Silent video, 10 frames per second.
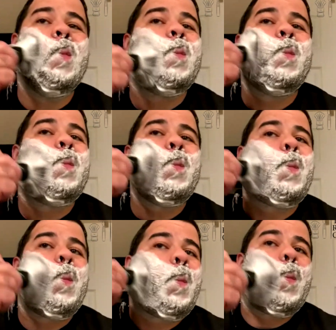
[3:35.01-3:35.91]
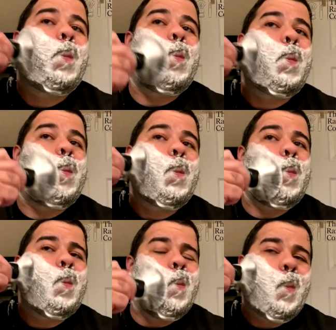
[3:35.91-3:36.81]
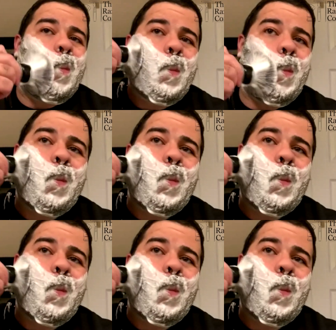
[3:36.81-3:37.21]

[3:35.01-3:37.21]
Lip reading: [no speech]